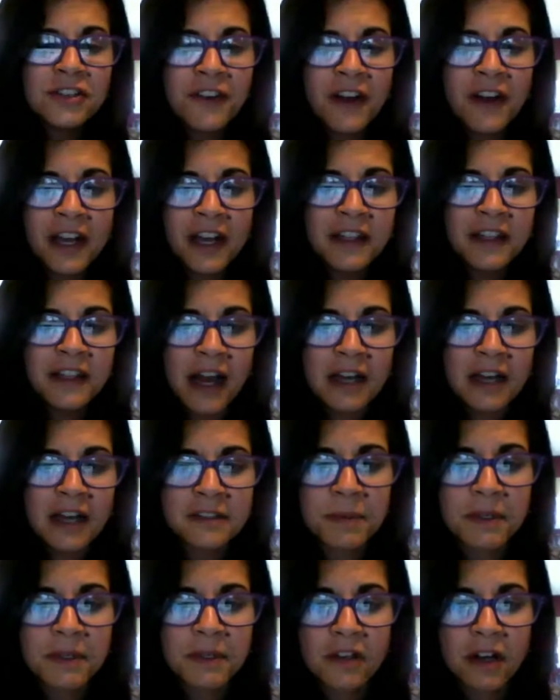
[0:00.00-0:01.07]
find the
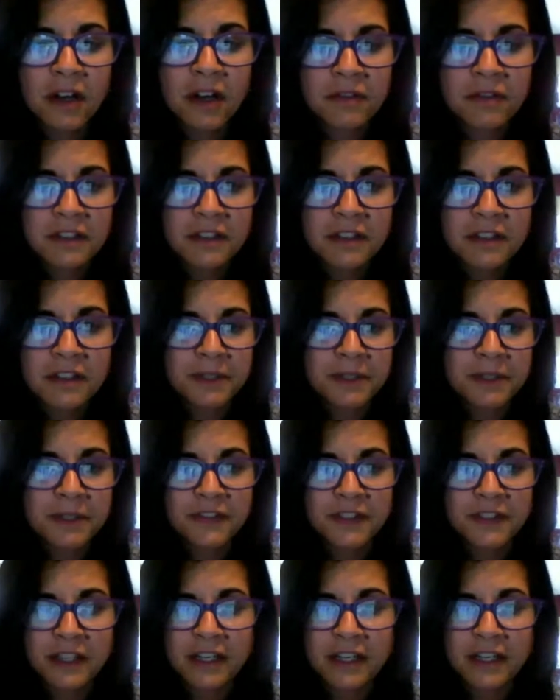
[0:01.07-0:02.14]
hospitals are
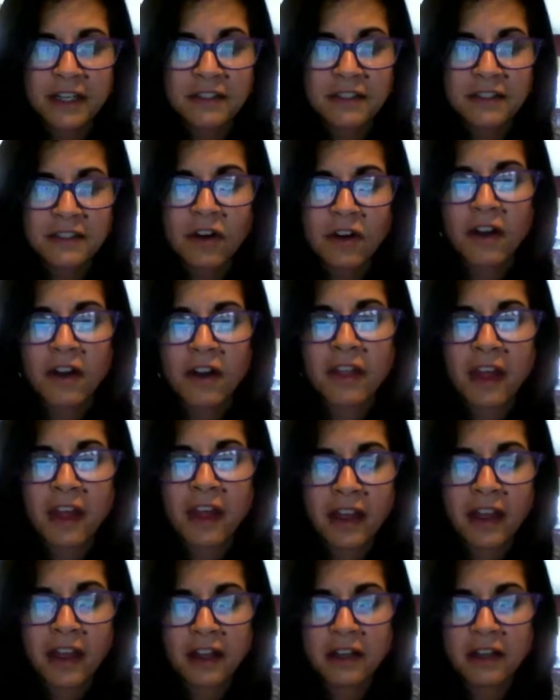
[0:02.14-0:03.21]
receptive to this or are
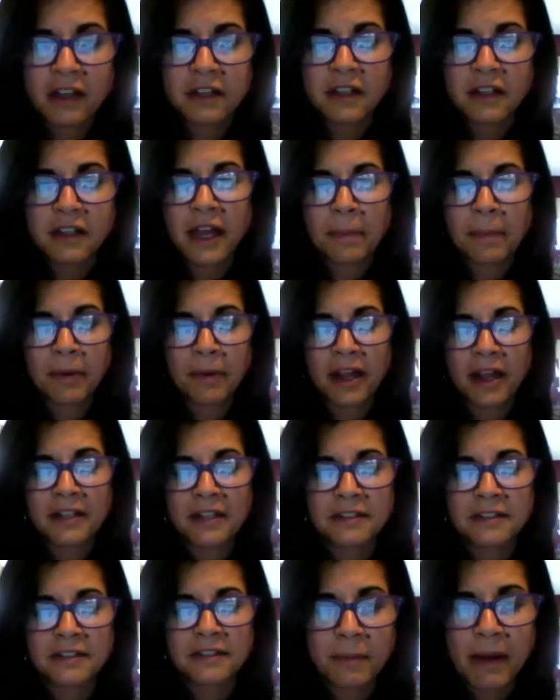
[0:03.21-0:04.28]
they a little
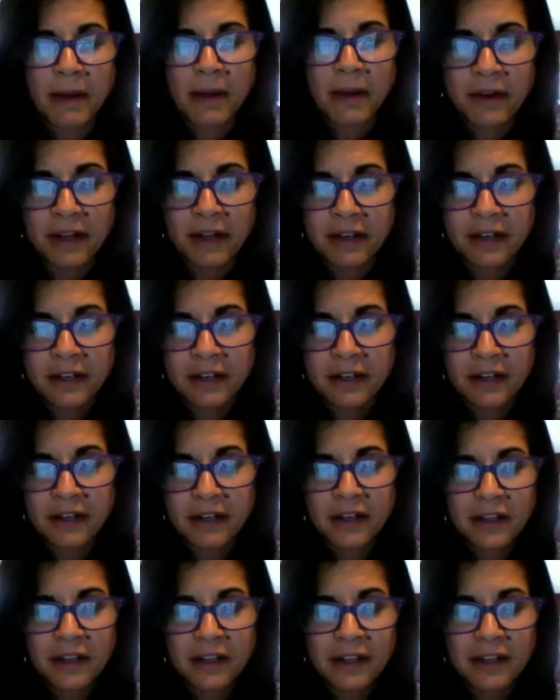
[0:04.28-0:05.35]
apprehensive about it
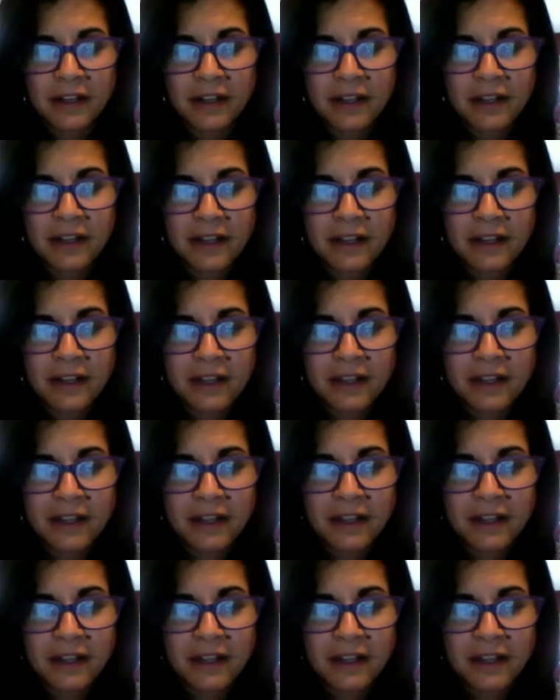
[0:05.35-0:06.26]
you know, that's a great